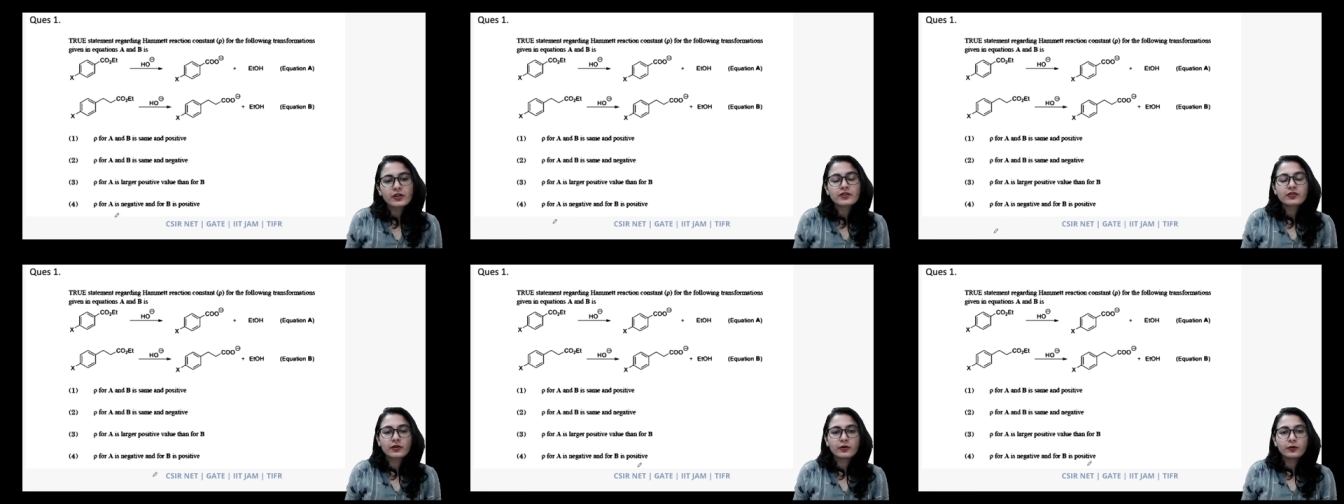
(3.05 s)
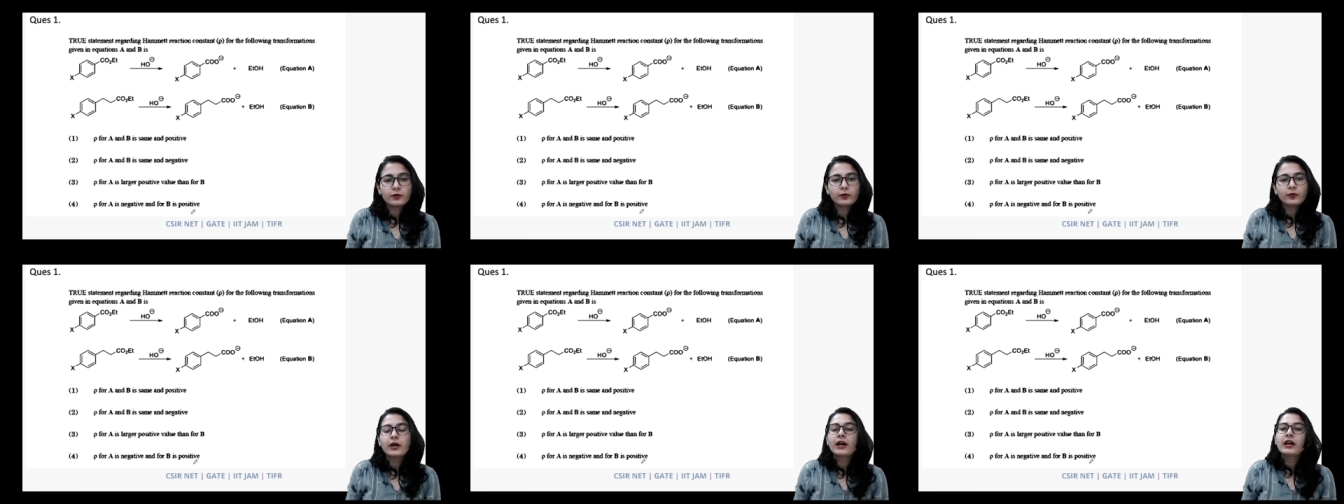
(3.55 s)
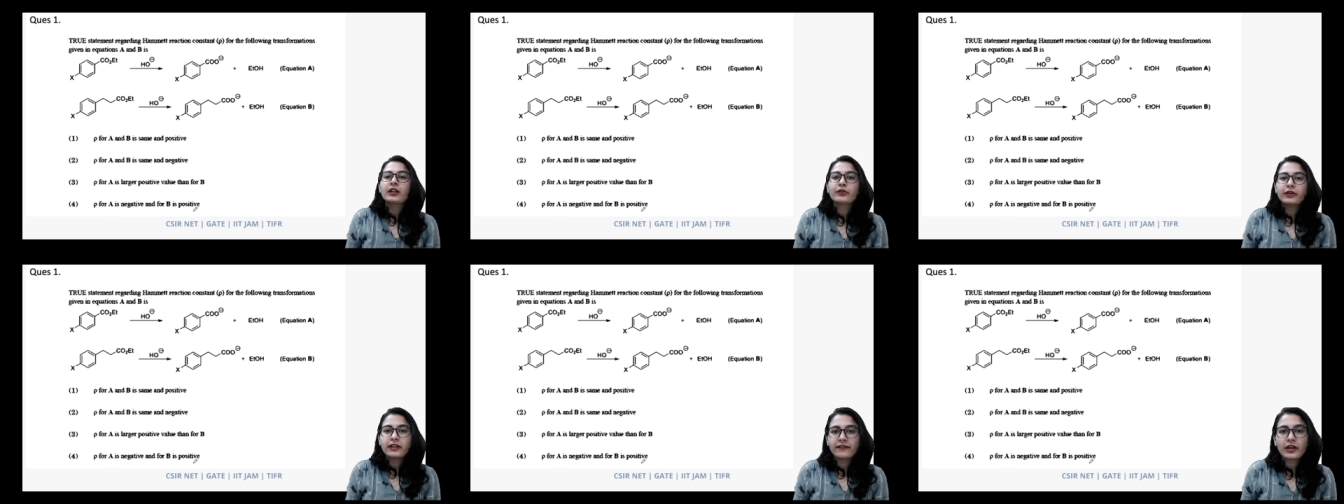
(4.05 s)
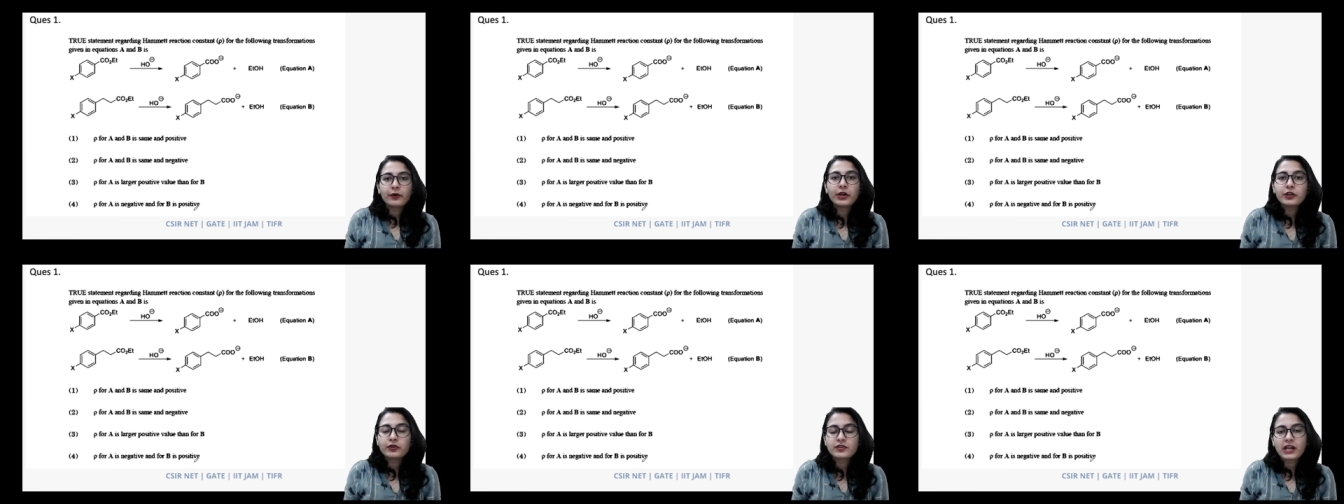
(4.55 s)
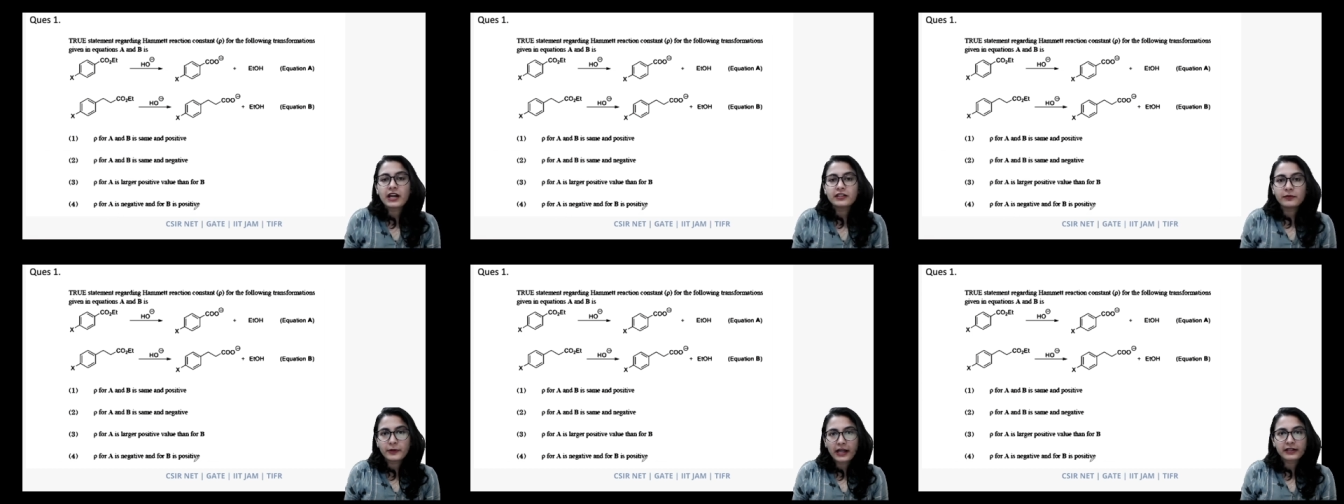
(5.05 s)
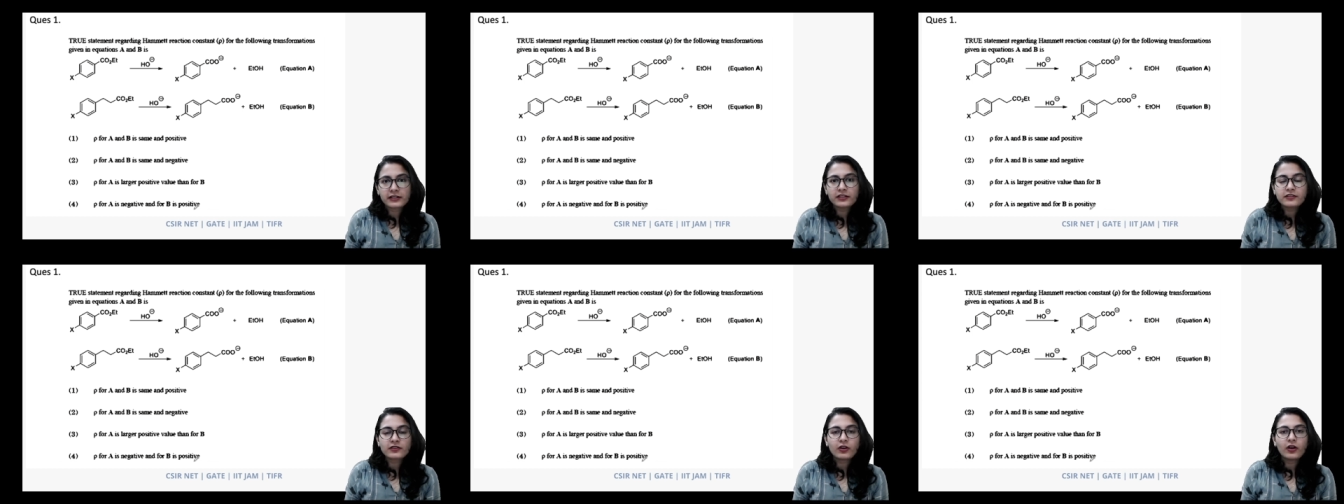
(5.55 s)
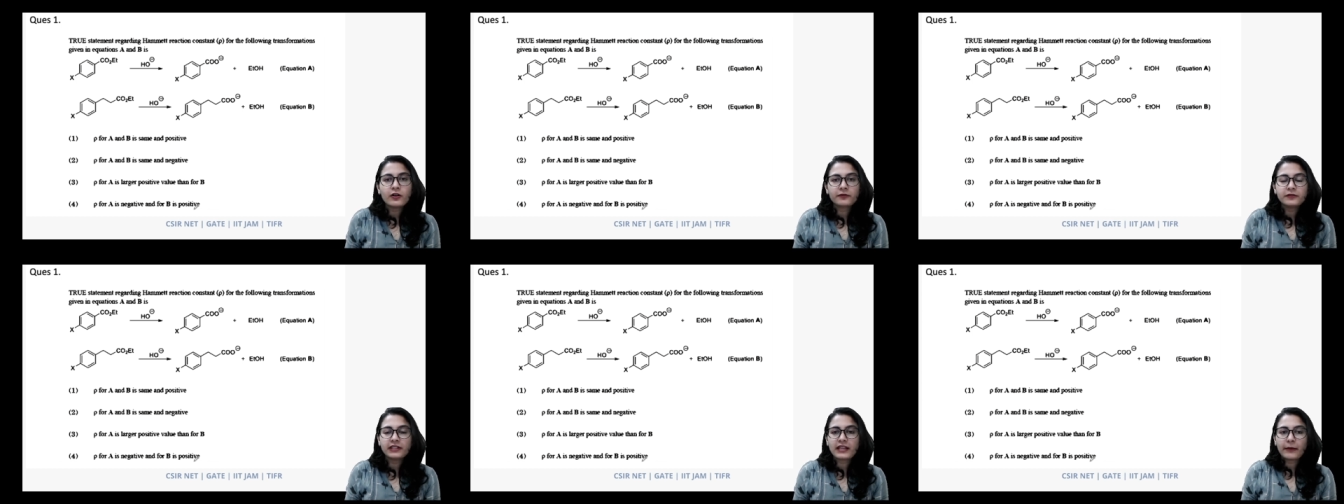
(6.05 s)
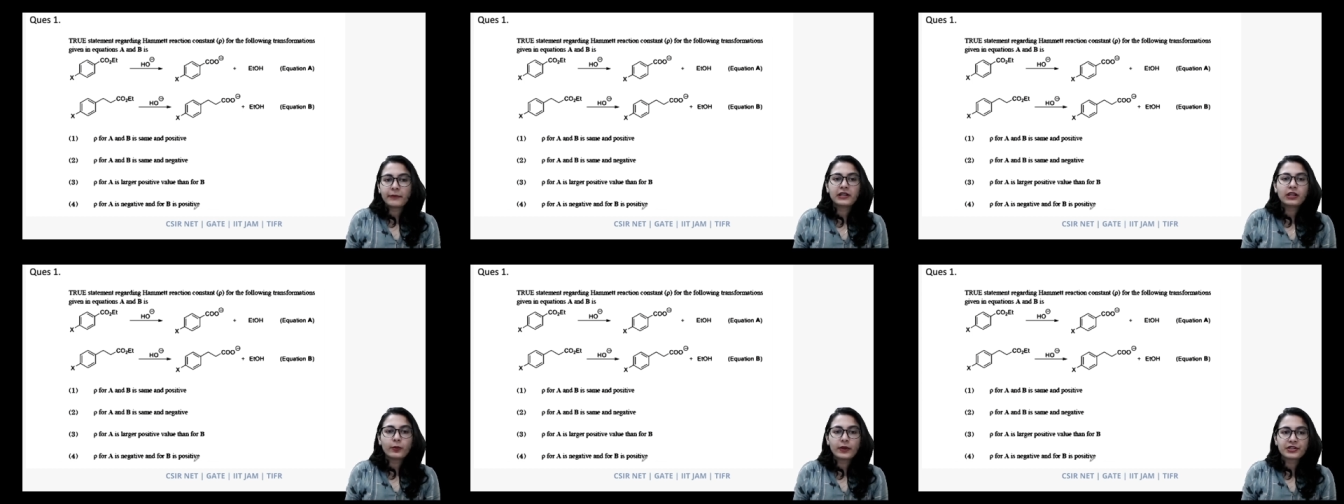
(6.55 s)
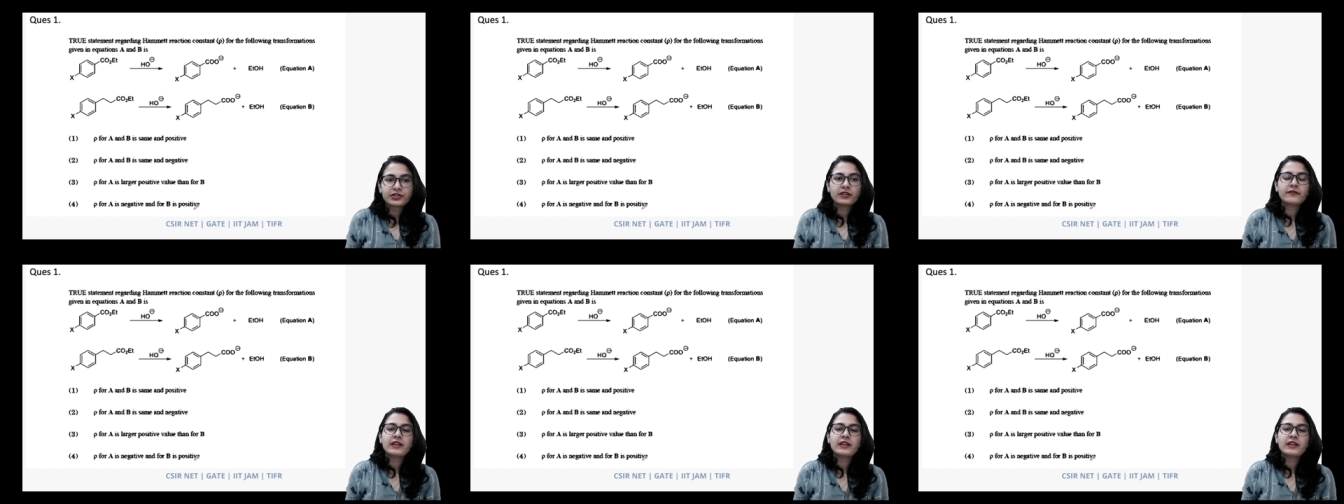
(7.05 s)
So today we are going to start the practice of the Hammett equation.